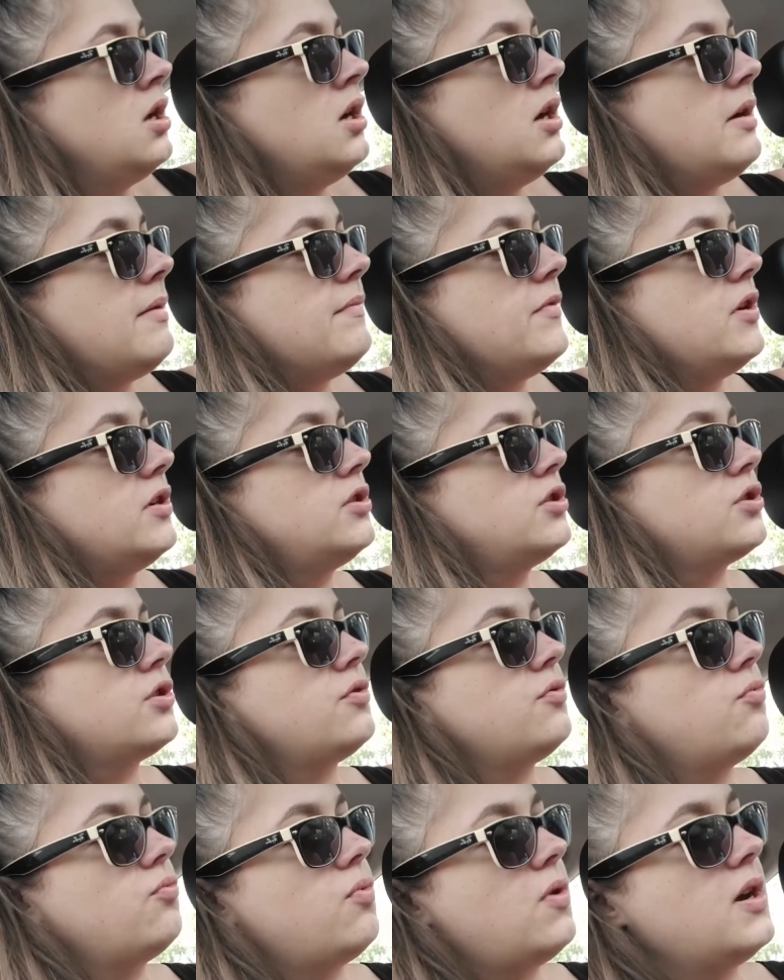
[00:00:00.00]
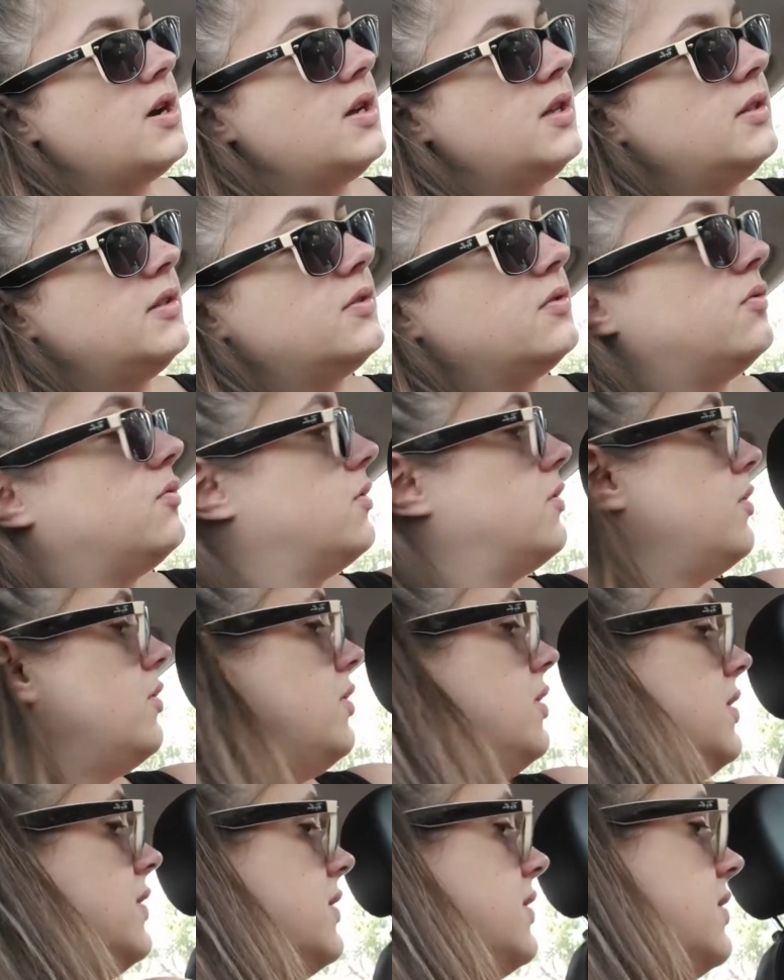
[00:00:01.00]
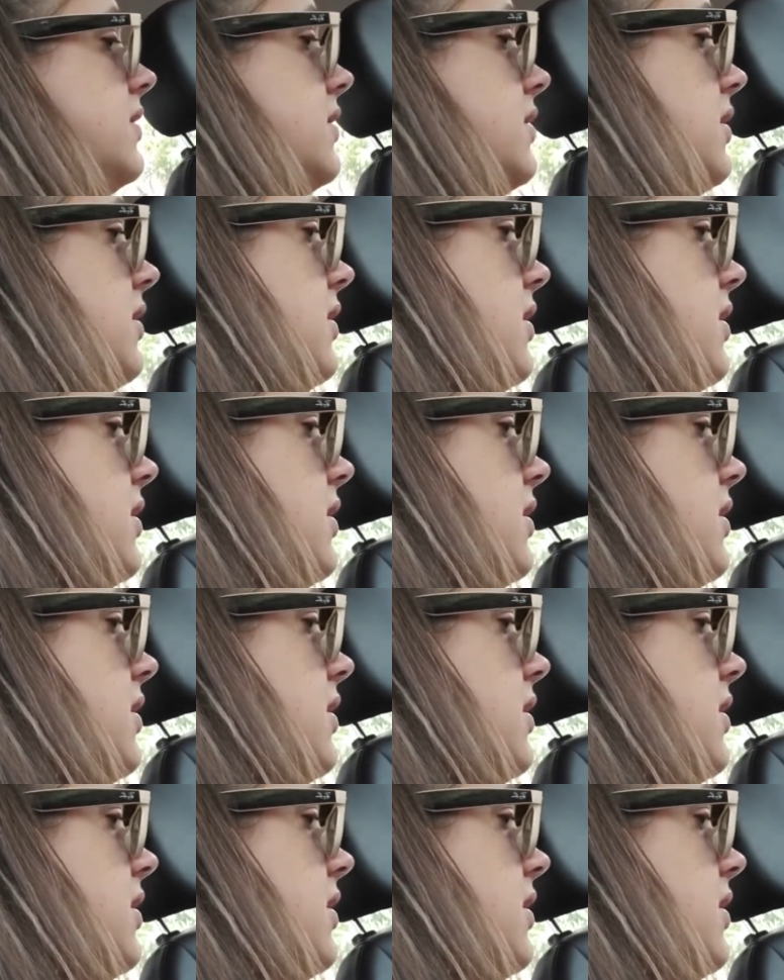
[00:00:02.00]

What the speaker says: I'm not sure why this order is